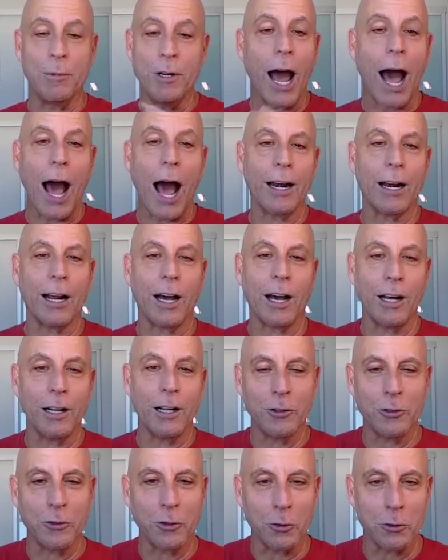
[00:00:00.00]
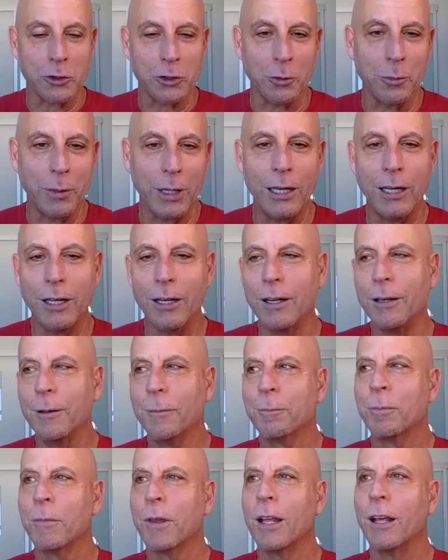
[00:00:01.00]
not on social media.
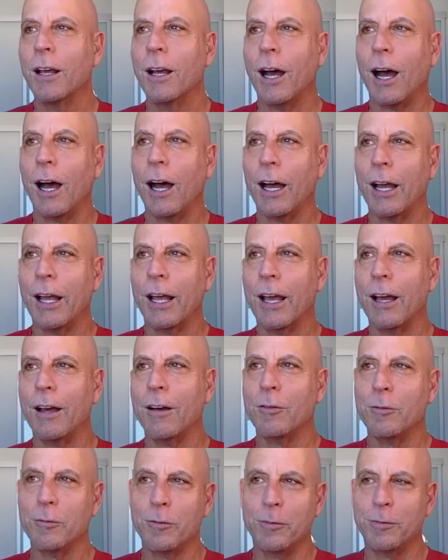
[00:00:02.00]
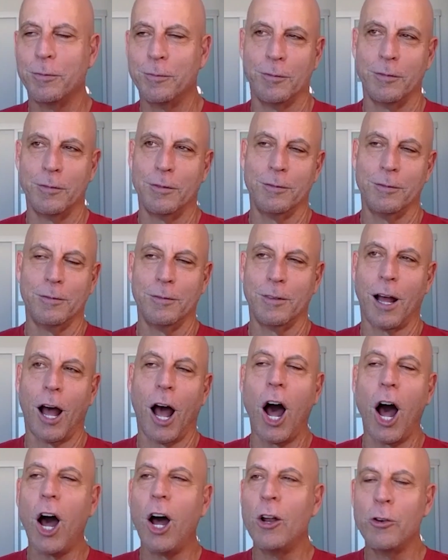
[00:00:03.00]
I have
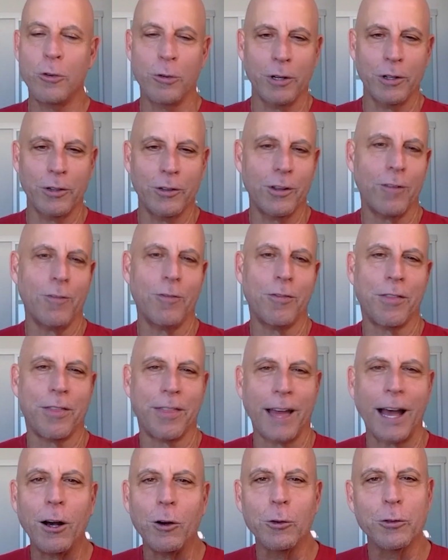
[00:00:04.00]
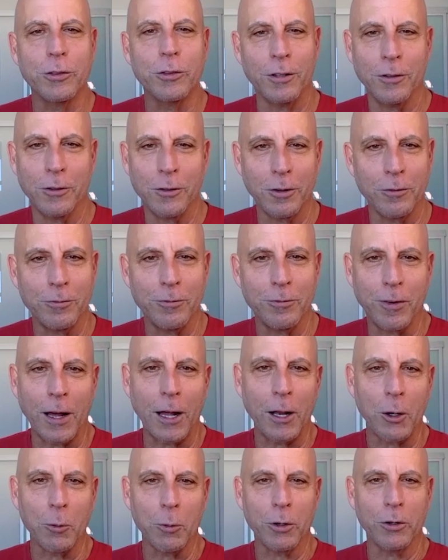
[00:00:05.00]
hundreds of thousands of
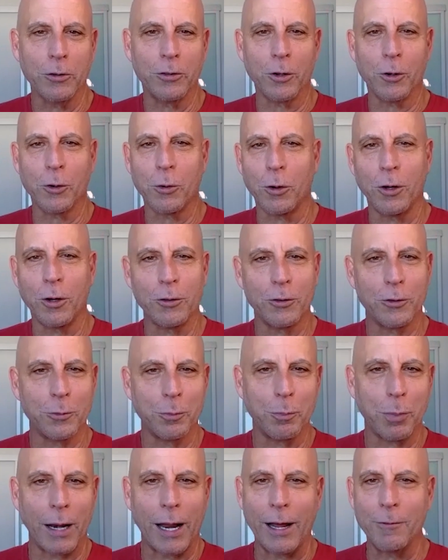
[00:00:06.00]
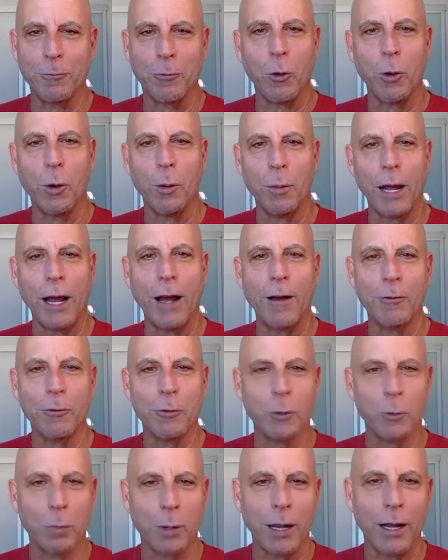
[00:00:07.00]
followers across platform
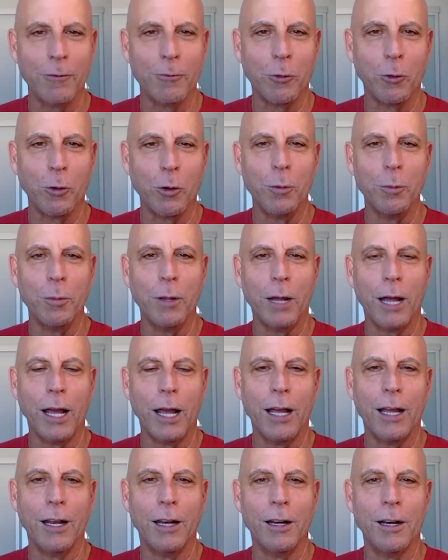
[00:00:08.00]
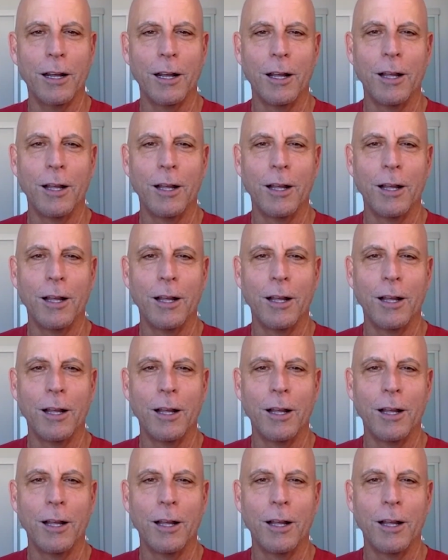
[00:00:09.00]
after platform. And